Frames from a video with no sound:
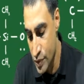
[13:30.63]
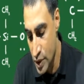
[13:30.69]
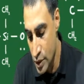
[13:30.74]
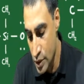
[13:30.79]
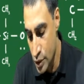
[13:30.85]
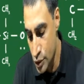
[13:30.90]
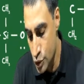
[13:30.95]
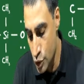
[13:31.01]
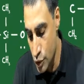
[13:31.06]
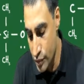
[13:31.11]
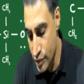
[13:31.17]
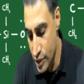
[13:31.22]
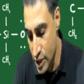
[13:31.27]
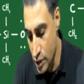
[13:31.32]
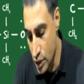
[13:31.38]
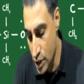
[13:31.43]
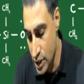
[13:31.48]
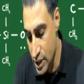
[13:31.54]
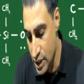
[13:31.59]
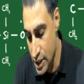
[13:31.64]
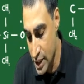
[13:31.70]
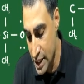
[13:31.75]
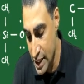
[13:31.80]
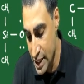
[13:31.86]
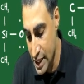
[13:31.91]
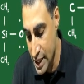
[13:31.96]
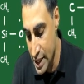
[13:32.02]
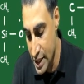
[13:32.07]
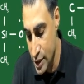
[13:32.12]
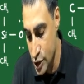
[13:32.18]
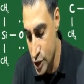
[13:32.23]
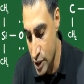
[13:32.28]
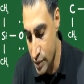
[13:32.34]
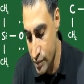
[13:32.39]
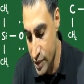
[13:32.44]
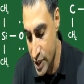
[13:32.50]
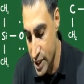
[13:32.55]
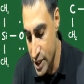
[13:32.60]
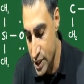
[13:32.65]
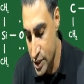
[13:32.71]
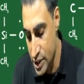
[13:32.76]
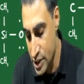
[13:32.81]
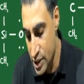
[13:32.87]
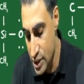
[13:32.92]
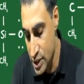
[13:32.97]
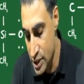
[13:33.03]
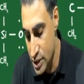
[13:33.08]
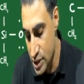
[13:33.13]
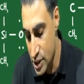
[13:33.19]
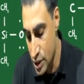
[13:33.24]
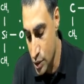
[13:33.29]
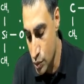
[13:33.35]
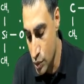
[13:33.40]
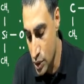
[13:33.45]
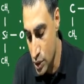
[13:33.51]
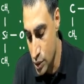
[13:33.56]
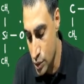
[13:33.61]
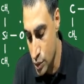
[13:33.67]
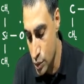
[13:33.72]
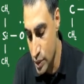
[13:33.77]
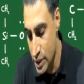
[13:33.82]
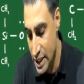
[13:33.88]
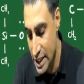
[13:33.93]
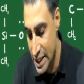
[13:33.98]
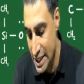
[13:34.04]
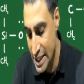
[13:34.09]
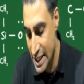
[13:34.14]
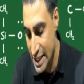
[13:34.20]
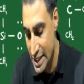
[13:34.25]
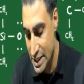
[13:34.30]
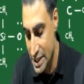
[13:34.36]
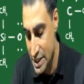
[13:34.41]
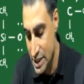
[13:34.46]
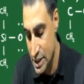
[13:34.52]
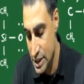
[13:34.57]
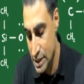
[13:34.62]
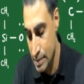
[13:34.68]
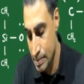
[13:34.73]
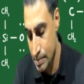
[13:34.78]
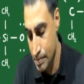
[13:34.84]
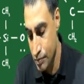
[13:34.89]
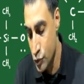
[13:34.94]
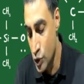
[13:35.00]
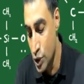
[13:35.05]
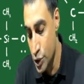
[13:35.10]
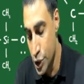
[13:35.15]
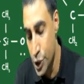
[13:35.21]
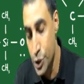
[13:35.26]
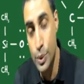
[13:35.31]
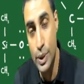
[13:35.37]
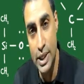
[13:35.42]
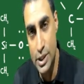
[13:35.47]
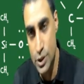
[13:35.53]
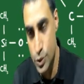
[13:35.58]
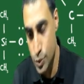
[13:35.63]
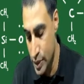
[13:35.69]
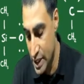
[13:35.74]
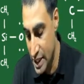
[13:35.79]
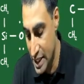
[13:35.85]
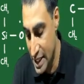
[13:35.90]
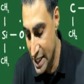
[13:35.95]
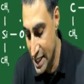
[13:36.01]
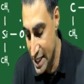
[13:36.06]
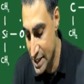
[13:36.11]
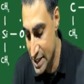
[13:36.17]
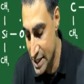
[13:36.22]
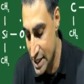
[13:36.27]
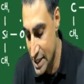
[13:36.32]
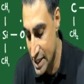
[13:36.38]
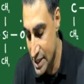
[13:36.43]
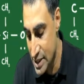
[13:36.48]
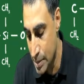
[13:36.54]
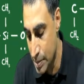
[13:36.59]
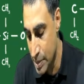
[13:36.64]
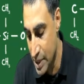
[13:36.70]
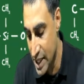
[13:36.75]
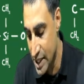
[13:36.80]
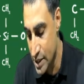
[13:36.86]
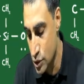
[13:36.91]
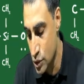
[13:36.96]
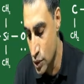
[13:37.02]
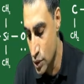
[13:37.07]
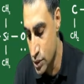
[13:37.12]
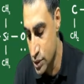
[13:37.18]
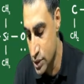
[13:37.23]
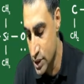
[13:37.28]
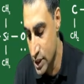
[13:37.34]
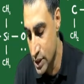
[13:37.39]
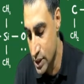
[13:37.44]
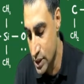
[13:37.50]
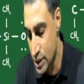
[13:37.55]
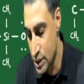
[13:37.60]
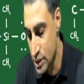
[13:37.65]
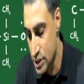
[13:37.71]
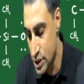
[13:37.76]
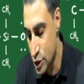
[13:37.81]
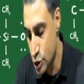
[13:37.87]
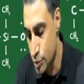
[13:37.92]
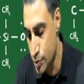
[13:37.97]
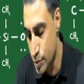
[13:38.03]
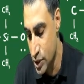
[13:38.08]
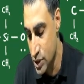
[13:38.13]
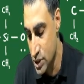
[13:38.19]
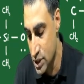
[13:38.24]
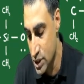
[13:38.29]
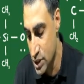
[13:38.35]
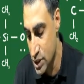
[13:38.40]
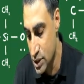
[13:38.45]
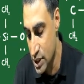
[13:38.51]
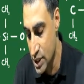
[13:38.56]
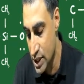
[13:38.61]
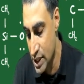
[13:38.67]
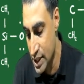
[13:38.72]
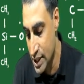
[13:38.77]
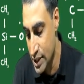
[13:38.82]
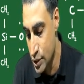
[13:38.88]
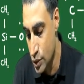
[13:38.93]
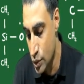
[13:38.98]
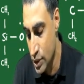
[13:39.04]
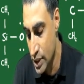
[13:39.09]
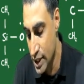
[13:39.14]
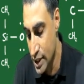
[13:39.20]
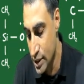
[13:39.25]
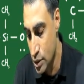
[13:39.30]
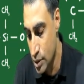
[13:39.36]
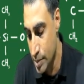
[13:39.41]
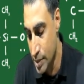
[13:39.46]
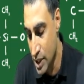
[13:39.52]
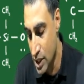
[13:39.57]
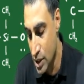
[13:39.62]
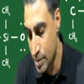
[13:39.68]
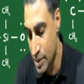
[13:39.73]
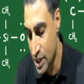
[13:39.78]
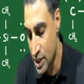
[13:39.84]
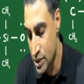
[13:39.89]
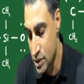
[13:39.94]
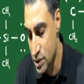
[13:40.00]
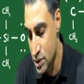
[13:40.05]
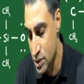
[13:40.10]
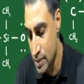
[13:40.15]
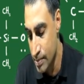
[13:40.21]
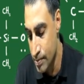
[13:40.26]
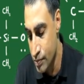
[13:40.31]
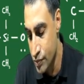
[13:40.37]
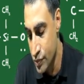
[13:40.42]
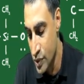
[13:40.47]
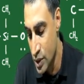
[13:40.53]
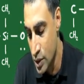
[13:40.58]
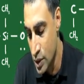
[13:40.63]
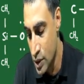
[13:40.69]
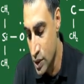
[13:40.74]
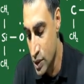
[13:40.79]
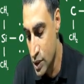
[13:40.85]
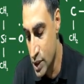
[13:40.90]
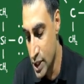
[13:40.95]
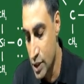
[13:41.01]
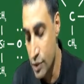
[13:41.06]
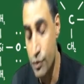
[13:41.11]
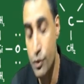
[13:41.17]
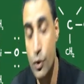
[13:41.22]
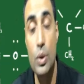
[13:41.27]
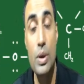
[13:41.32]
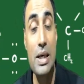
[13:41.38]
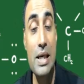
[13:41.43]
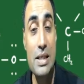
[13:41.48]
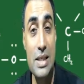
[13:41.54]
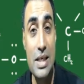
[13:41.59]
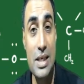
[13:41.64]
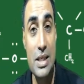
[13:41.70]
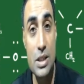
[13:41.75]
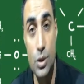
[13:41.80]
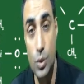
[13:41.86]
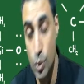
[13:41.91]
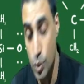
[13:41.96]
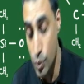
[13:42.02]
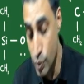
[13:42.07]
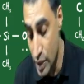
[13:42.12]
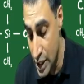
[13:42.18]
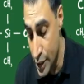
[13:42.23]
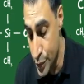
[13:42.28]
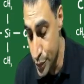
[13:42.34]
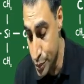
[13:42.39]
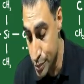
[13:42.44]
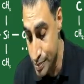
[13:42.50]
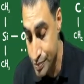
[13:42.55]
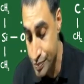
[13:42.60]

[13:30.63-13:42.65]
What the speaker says: So we have got energy of radiation is equal to EH, nu H, where H is the Planck's constant, 6.63 into 10 to the power minus 34 is its value.